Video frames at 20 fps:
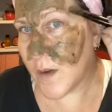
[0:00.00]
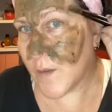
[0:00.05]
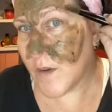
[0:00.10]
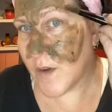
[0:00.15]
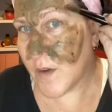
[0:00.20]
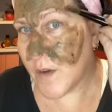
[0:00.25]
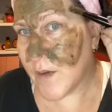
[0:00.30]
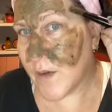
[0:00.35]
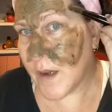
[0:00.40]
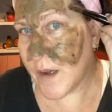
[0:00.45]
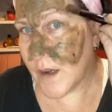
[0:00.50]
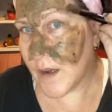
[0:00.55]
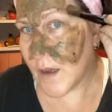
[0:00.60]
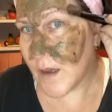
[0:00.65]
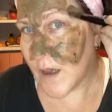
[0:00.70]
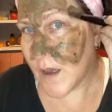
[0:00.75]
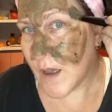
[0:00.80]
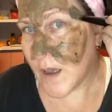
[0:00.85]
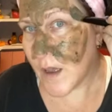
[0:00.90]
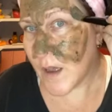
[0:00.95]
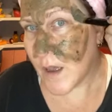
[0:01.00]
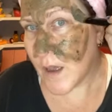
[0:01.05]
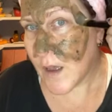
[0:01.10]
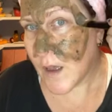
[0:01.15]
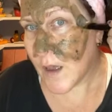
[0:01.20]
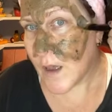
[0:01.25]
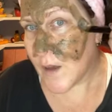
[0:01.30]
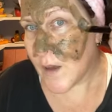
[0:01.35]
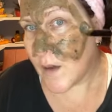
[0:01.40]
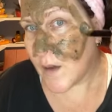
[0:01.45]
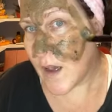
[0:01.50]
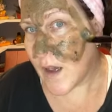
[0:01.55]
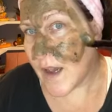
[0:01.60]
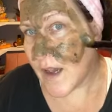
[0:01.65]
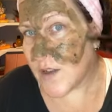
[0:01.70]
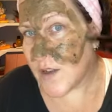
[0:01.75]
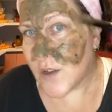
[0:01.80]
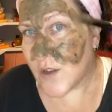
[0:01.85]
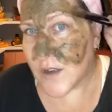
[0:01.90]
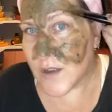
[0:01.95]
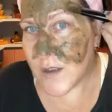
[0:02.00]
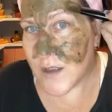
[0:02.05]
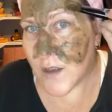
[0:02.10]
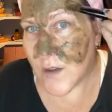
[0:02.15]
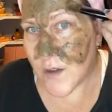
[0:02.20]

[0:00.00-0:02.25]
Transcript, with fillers: I'm doing. As you can